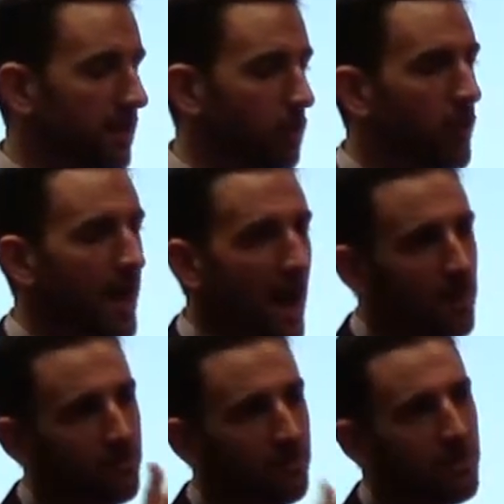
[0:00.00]
We
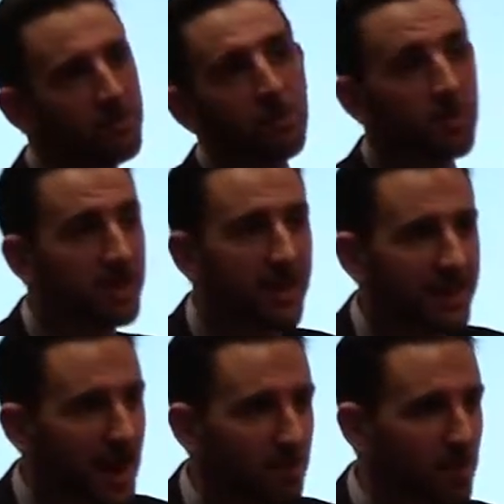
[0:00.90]
had
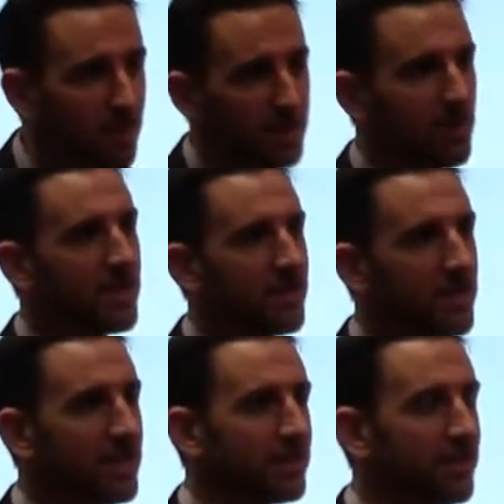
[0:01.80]
50% capital
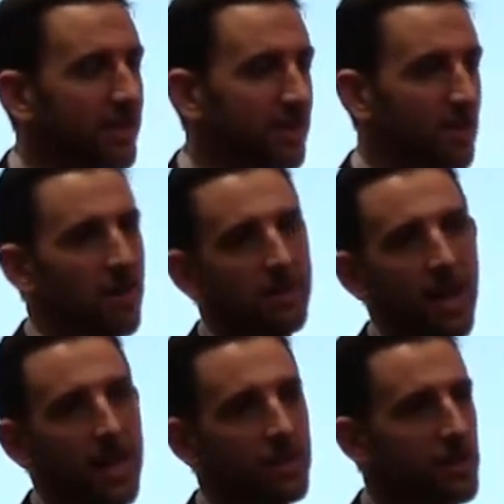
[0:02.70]
expensing. They started
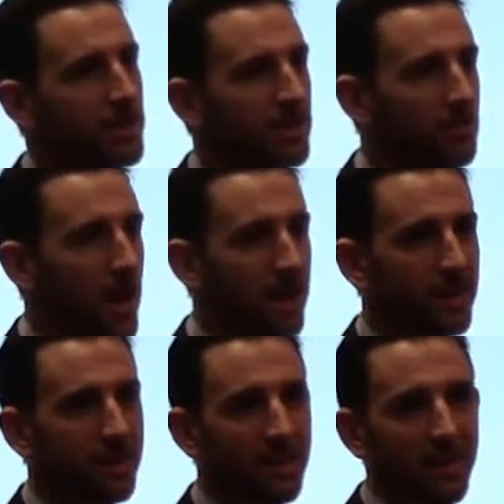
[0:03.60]
that, back,
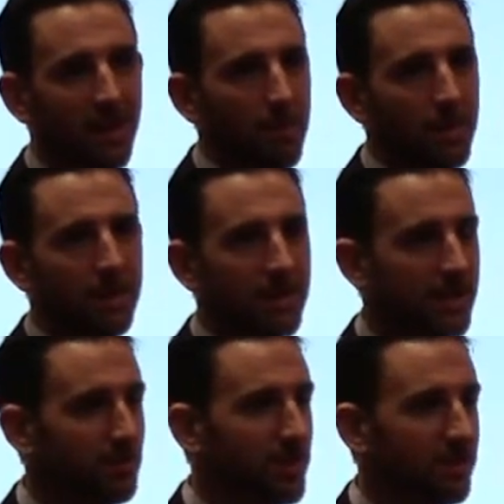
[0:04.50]
I mean,
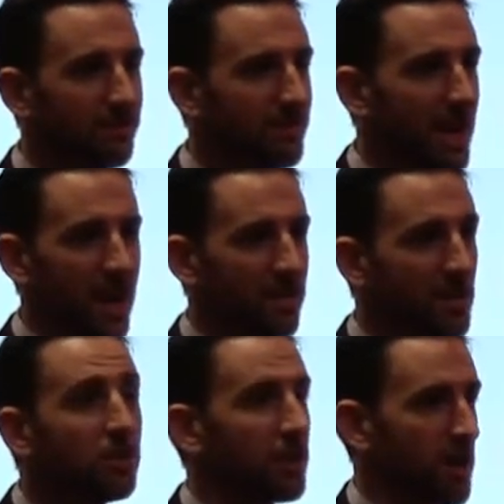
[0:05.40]
it's been,
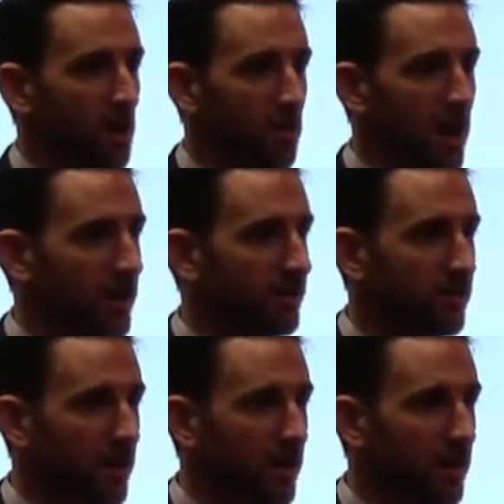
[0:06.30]
years ago, right?